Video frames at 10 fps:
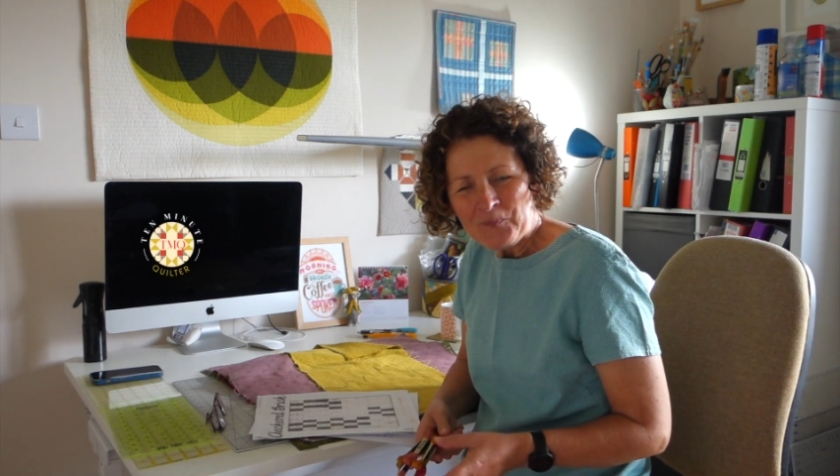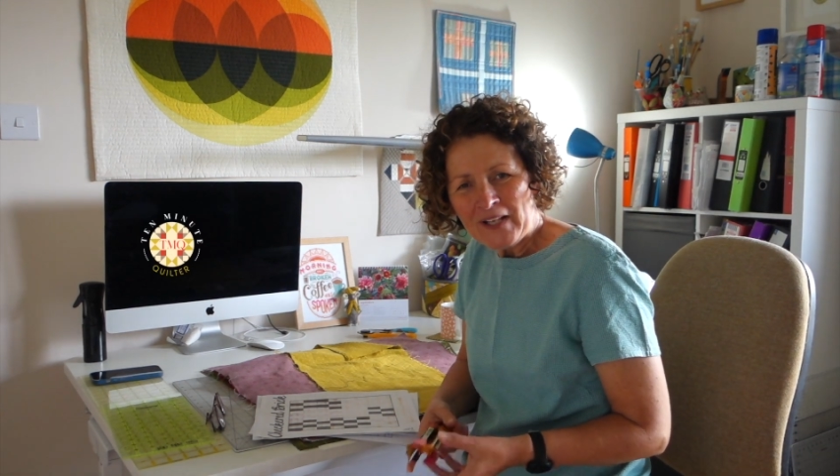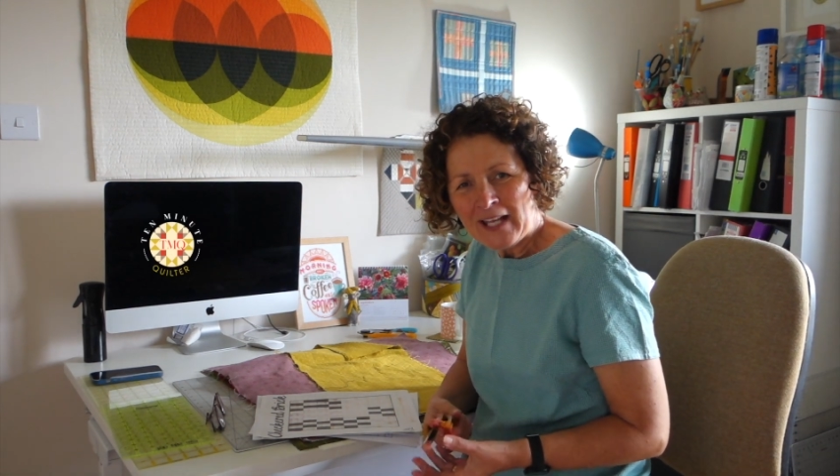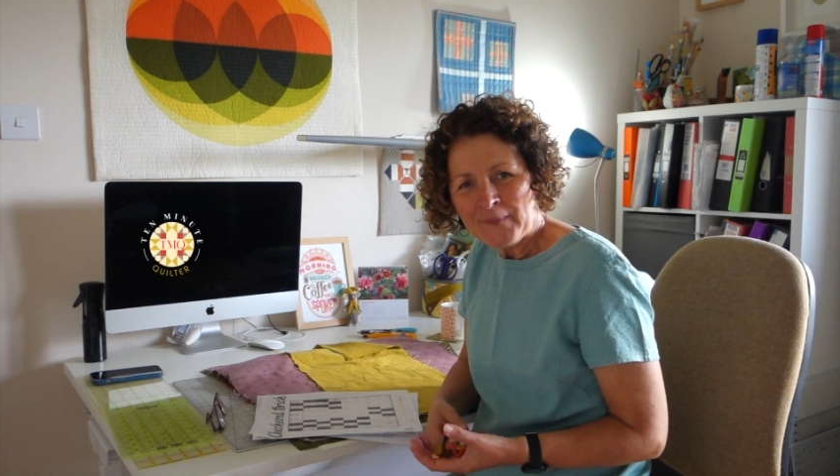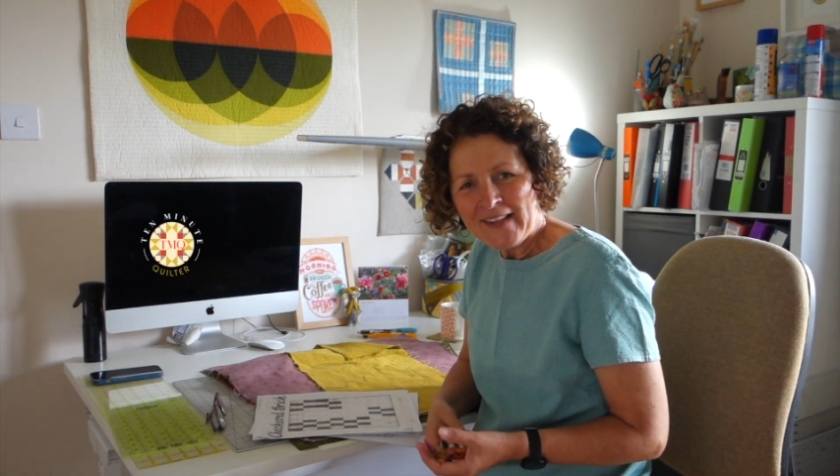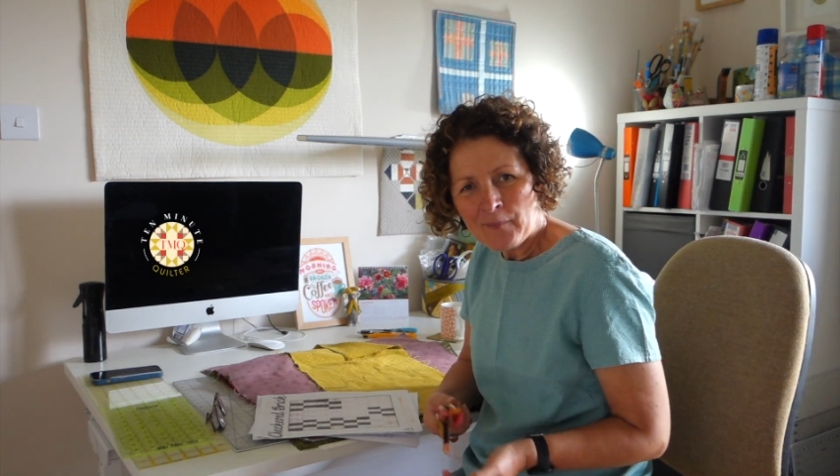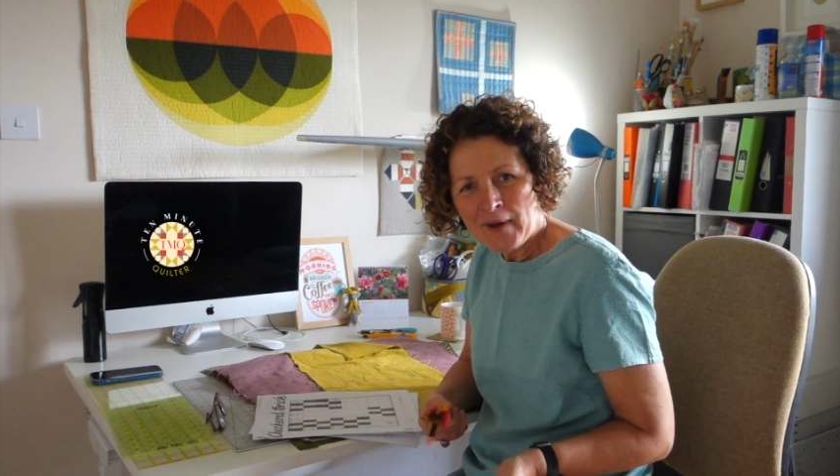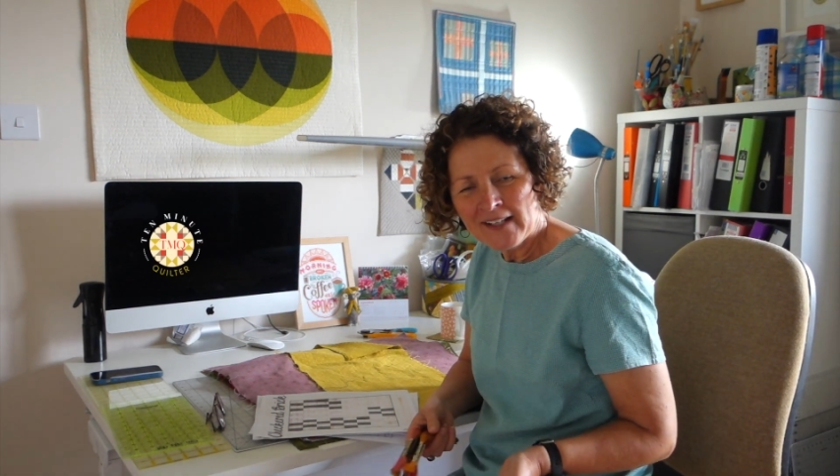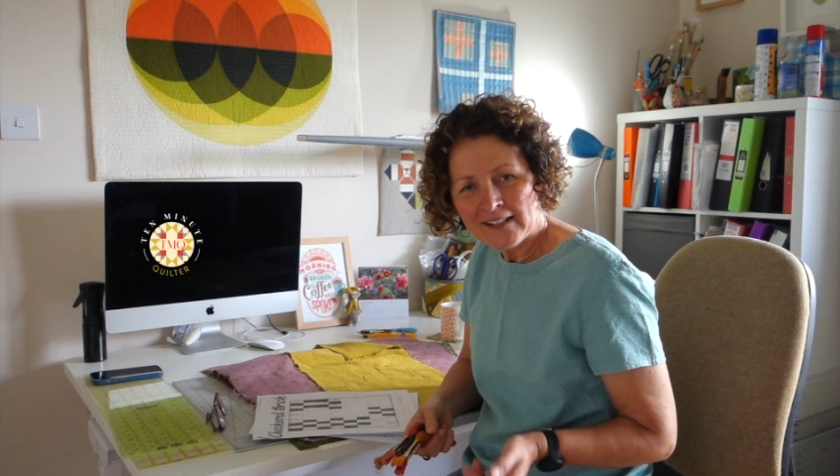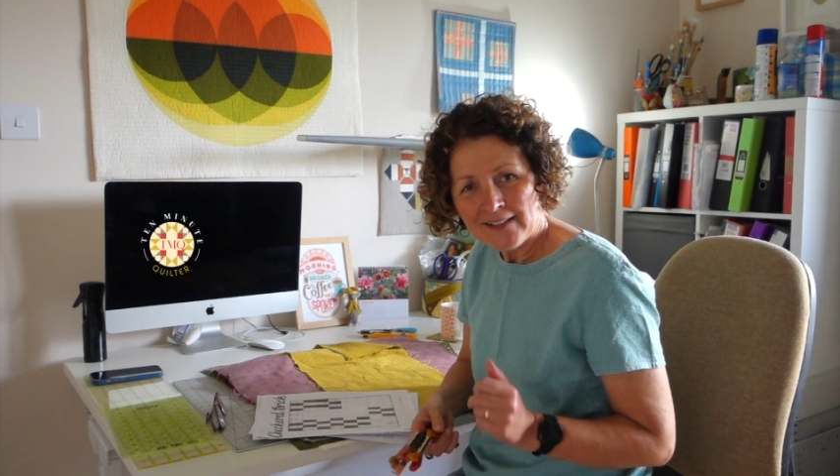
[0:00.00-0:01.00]
My name's
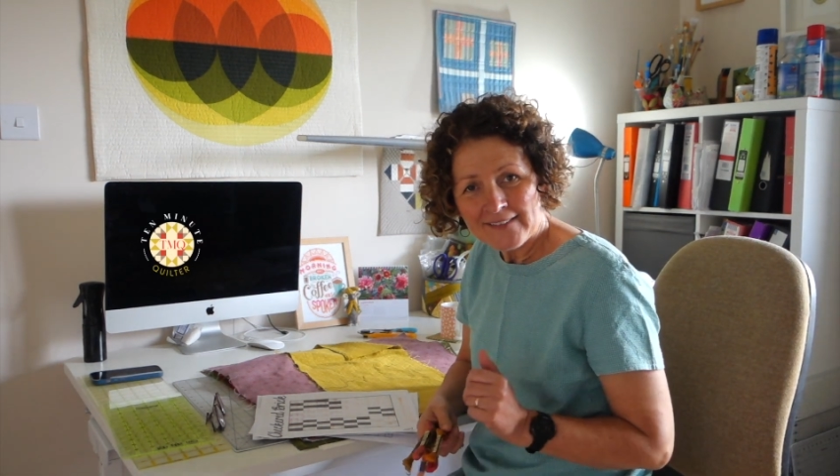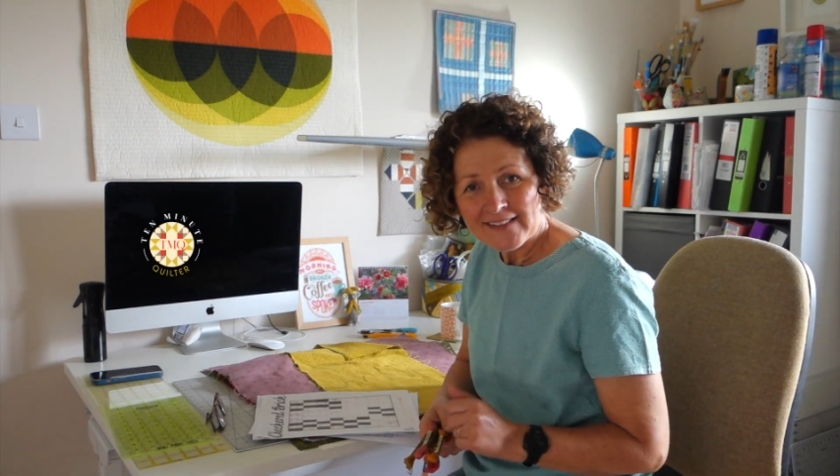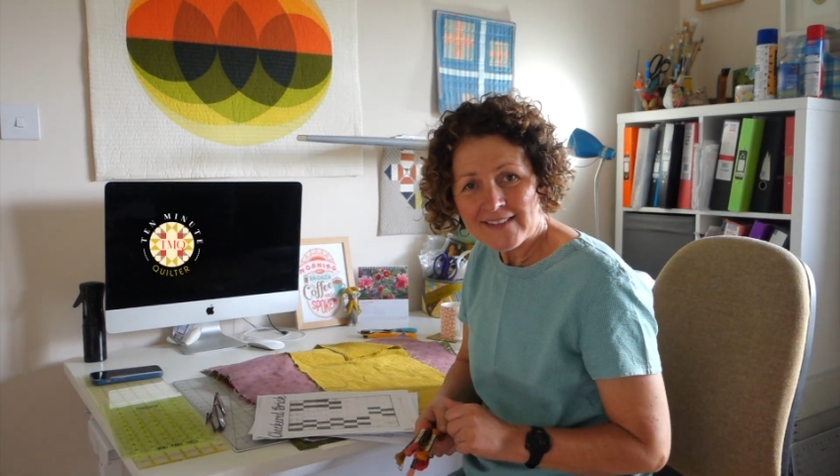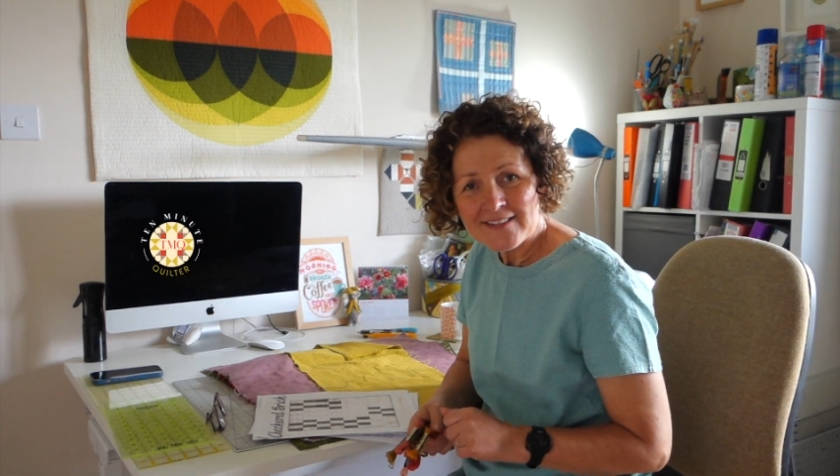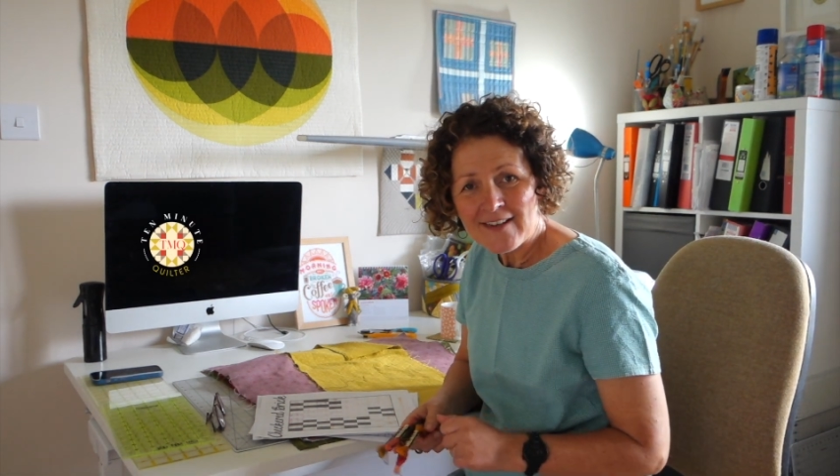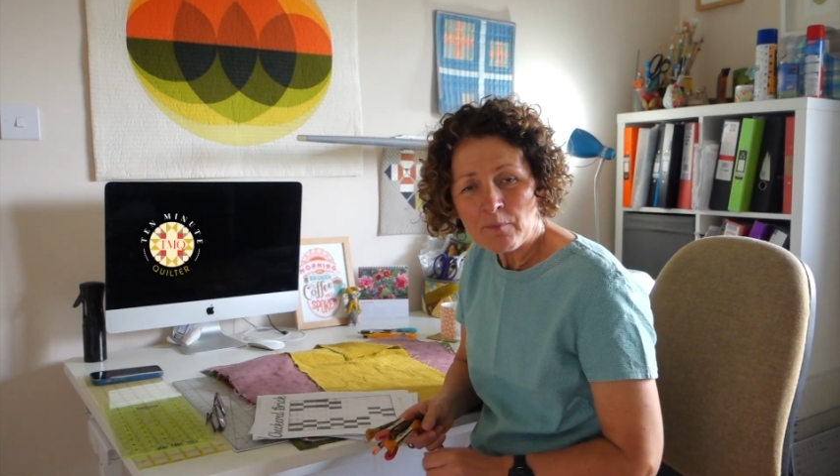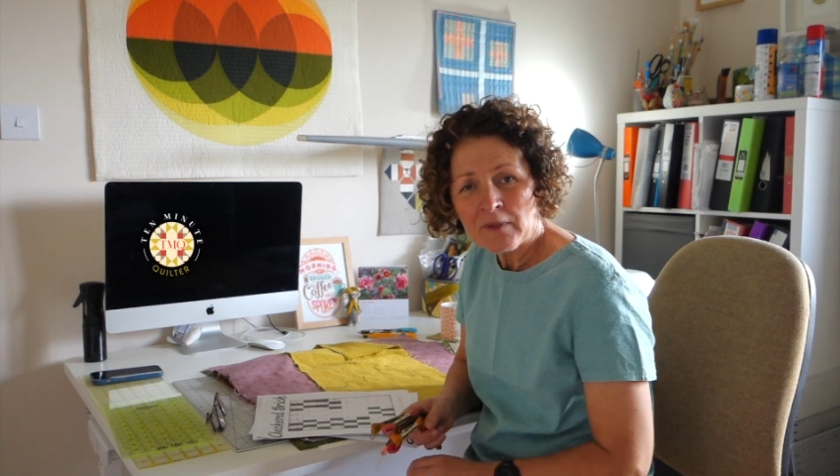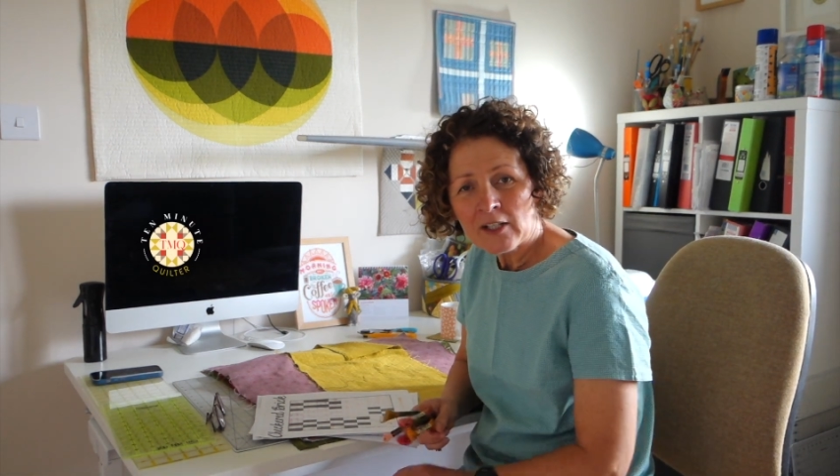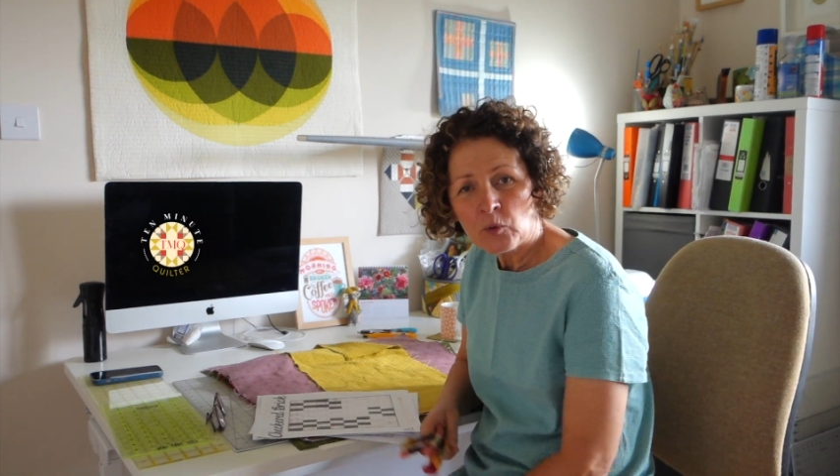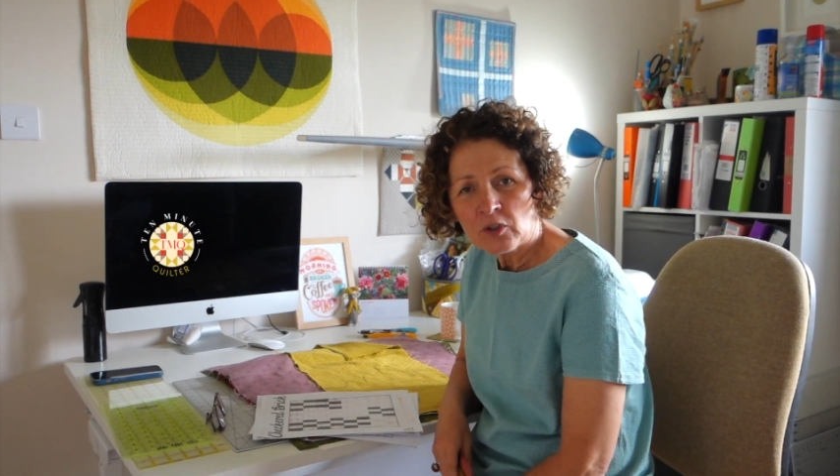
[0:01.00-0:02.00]
Emma and this is the
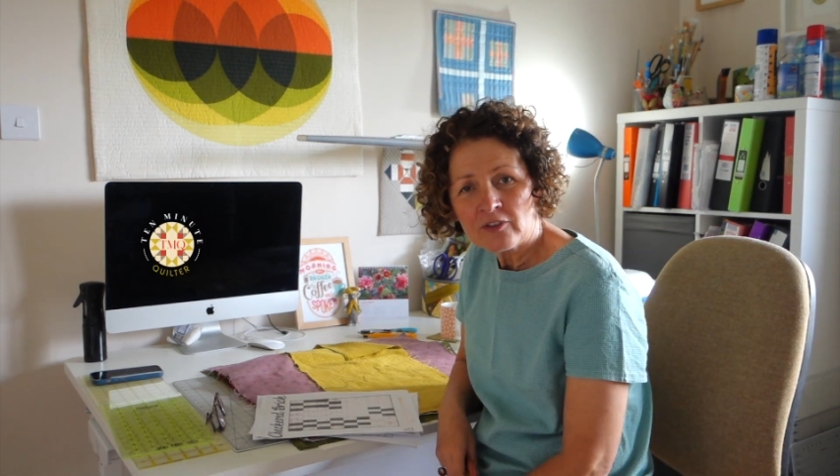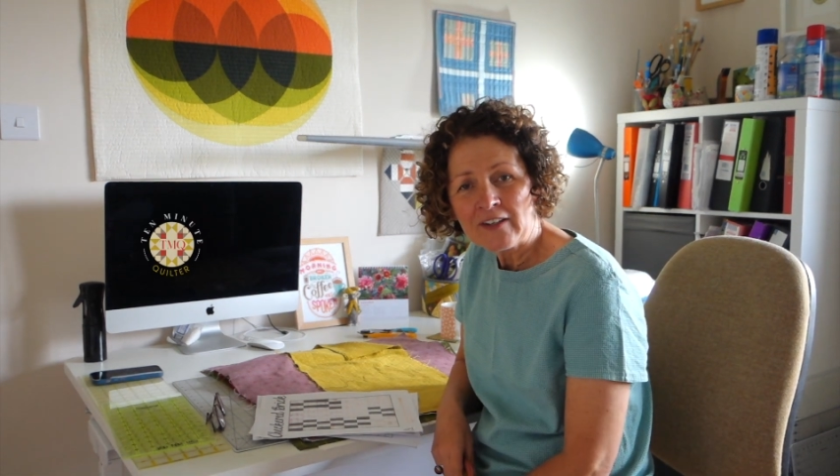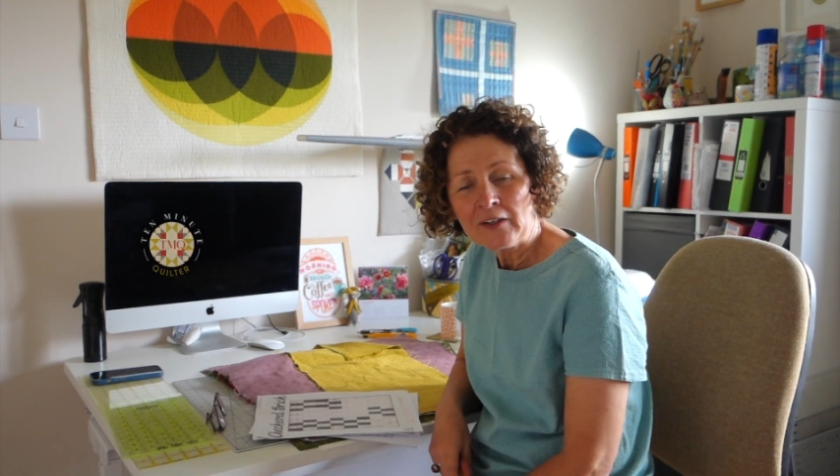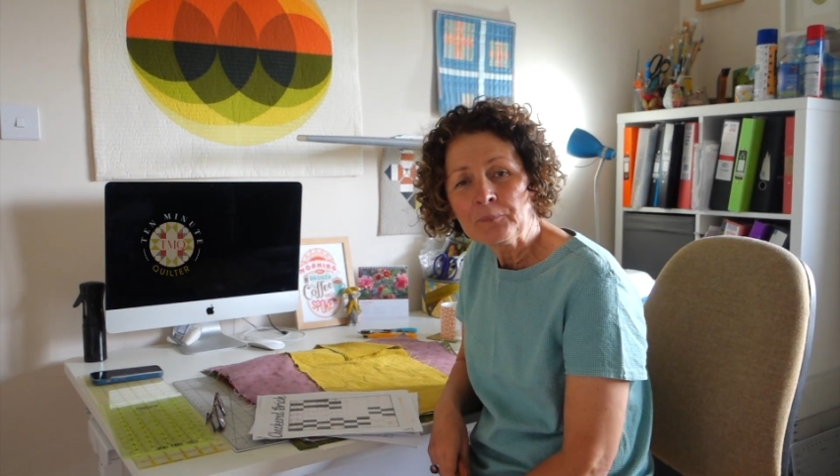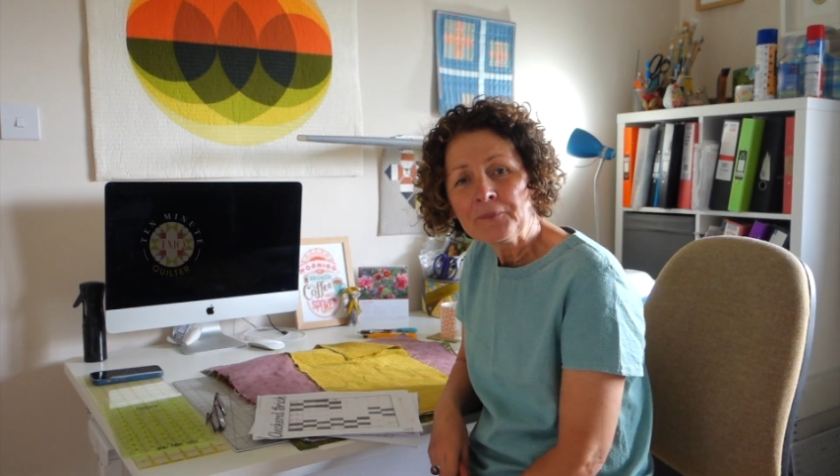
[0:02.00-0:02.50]
10-Minute Quilter.